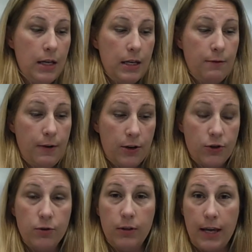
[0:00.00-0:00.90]
in
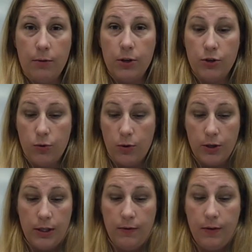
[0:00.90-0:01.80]
functional language or
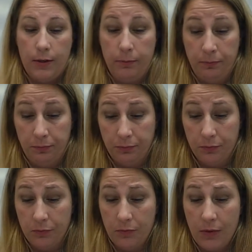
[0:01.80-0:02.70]
even
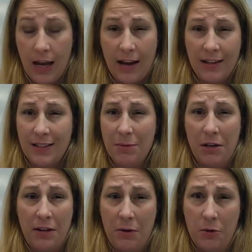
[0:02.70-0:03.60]

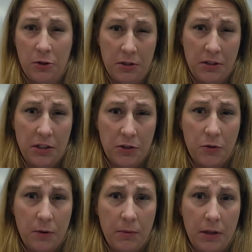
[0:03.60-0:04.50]
academic language is
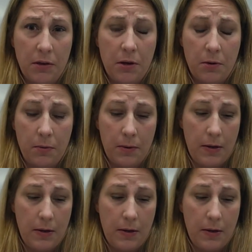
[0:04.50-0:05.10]
extremely low,